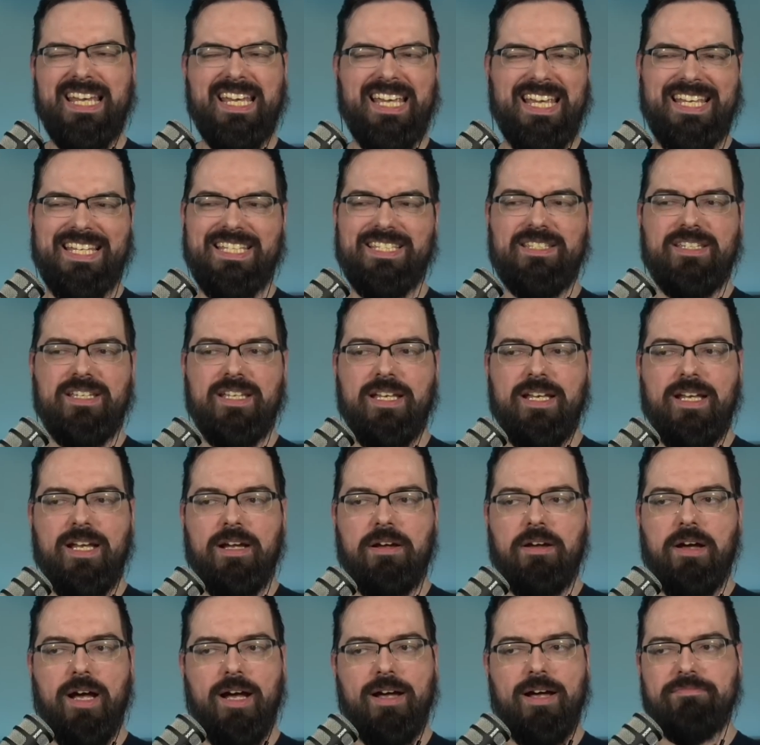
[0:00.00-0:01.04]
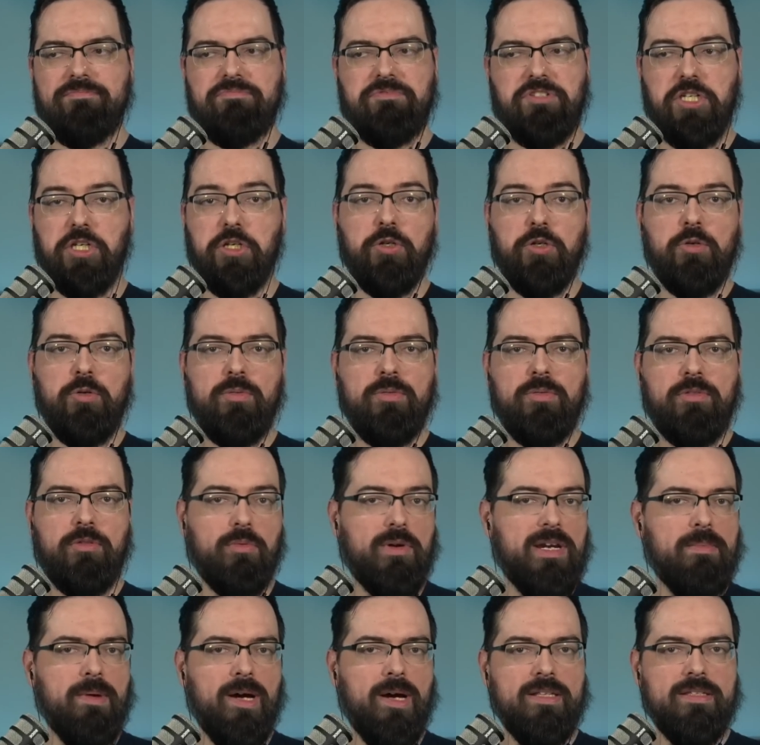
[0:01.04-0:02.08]
is
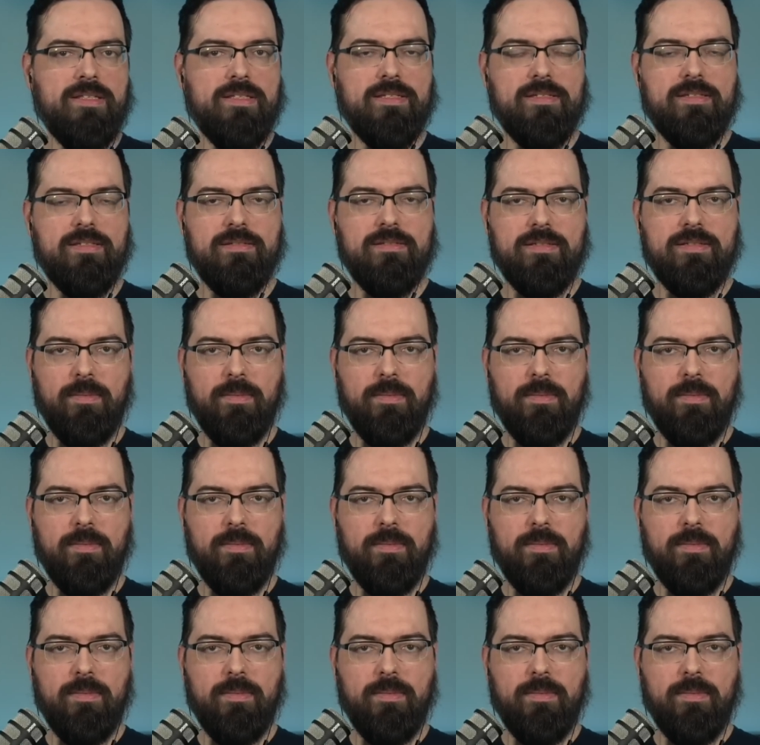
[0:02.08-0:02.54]
2-3 months,